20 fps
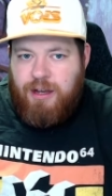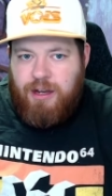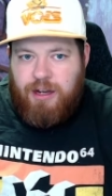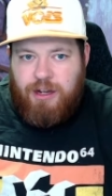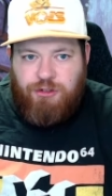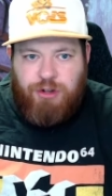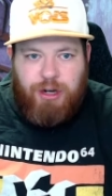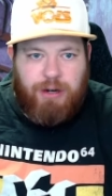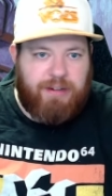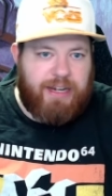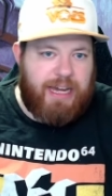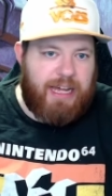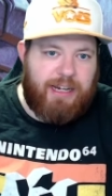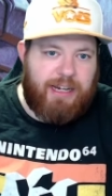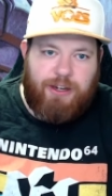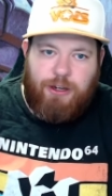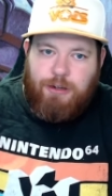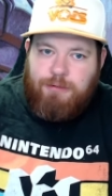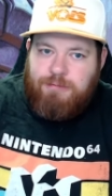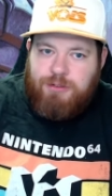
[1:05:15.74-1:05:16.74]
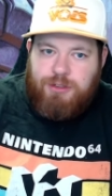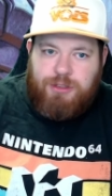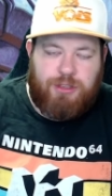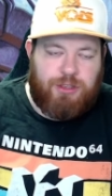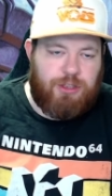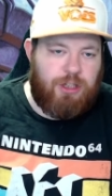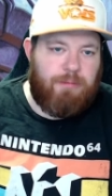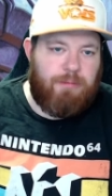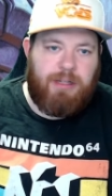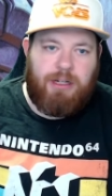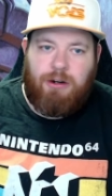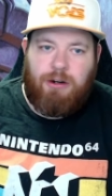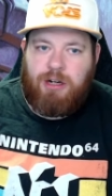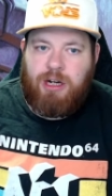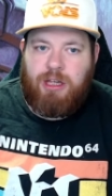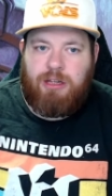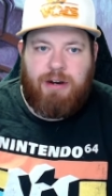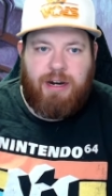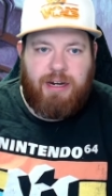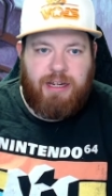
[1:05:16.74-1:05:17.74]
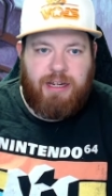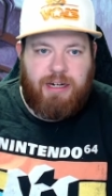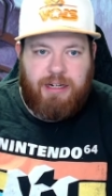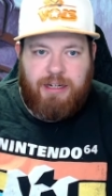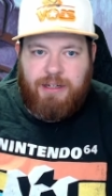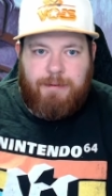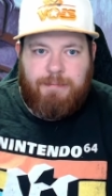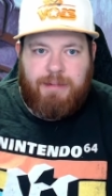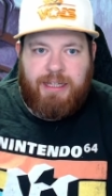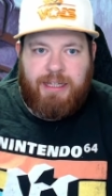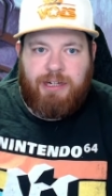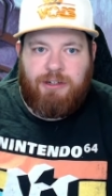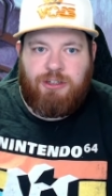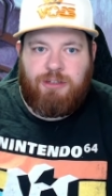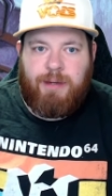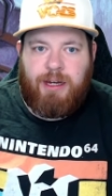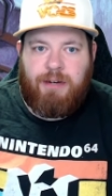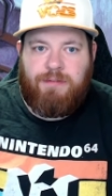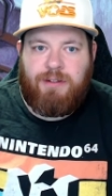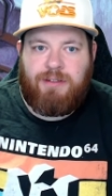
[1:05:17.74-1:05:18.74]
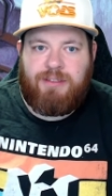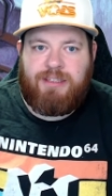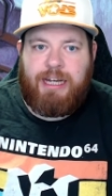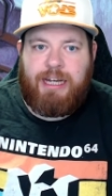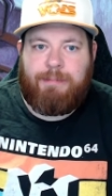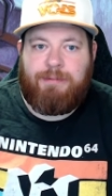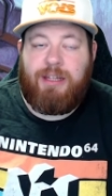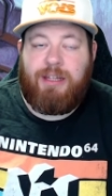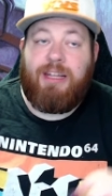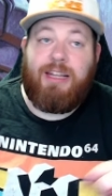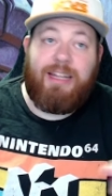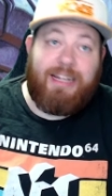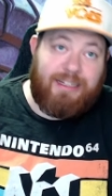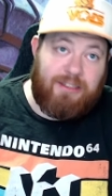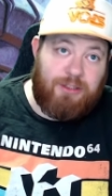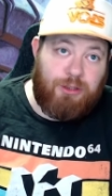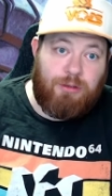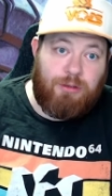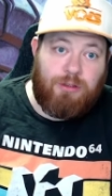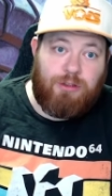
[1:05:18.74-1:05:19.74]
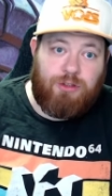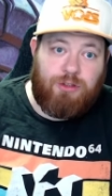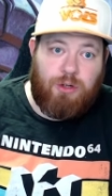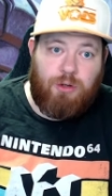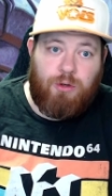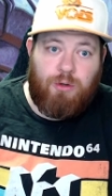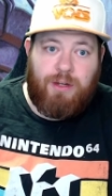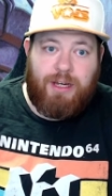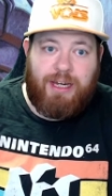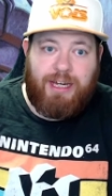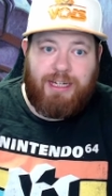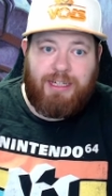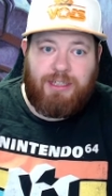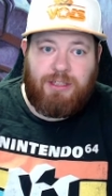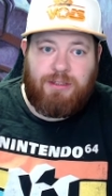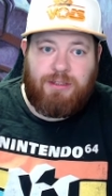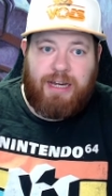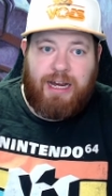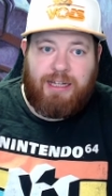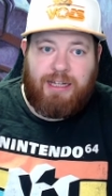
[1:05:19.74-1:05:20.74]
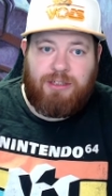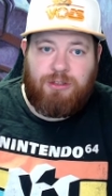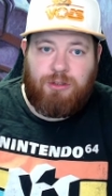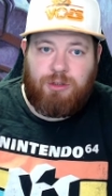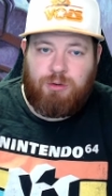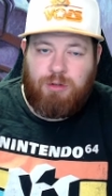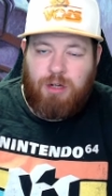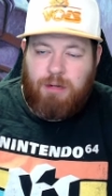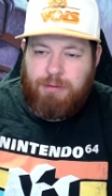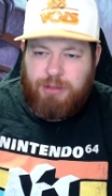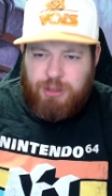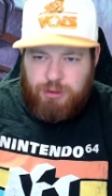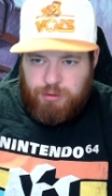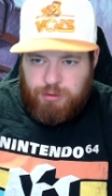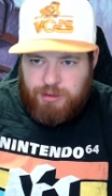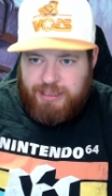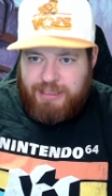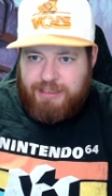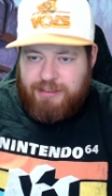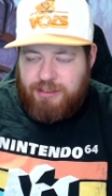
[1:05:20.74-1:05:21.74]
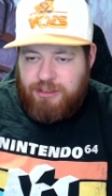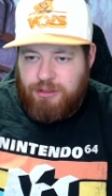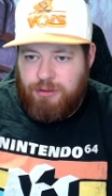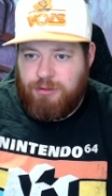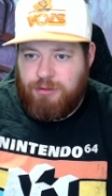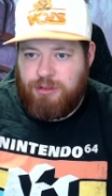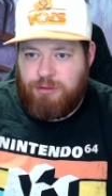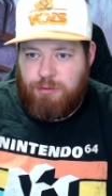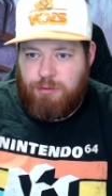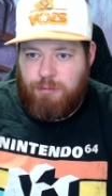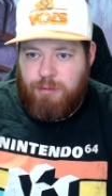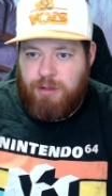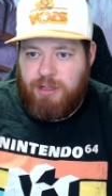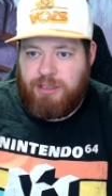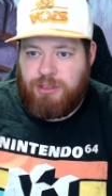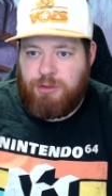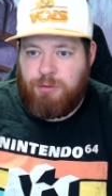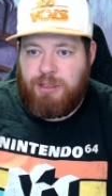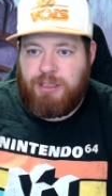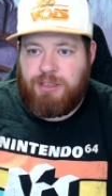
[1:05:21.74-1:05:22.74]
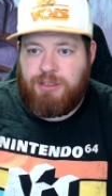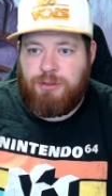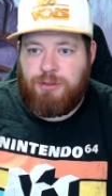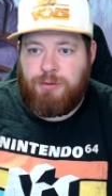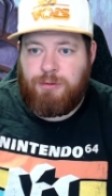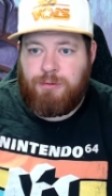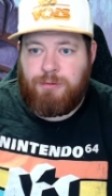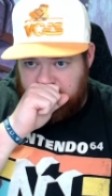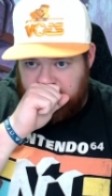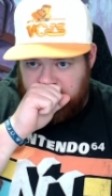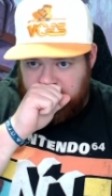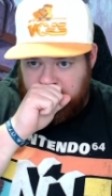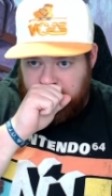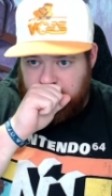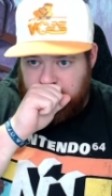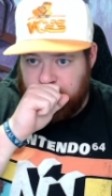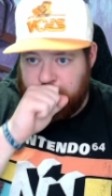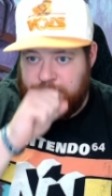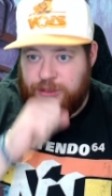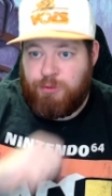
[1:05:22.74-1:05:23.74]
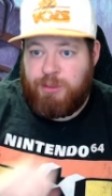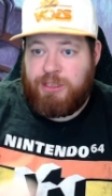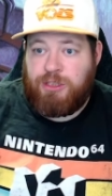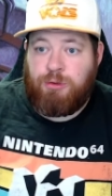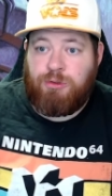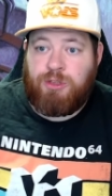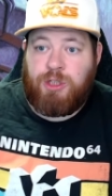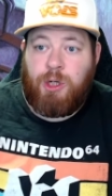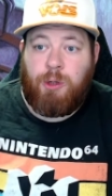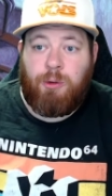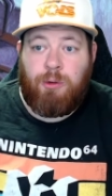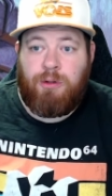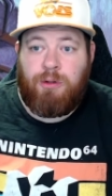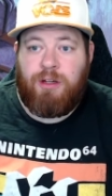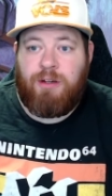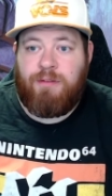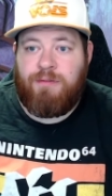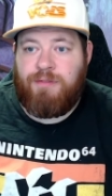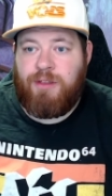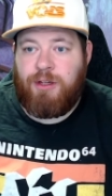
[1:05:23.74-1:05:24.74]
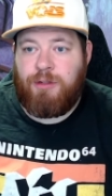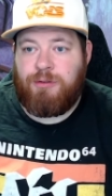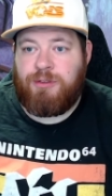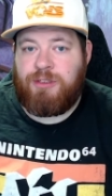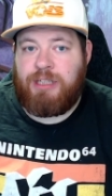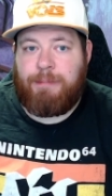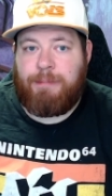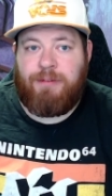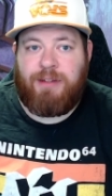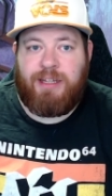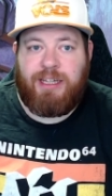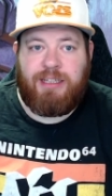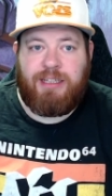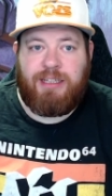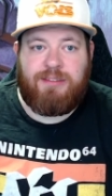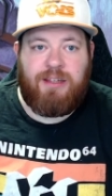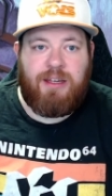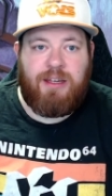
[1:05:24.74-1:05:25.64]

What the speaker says: Drowned Catacombs, just going to be an art color identity. It enters the battlefield tapped unless you control a island or swamp, which is really easy to do since we're running 22 total of those type of lands.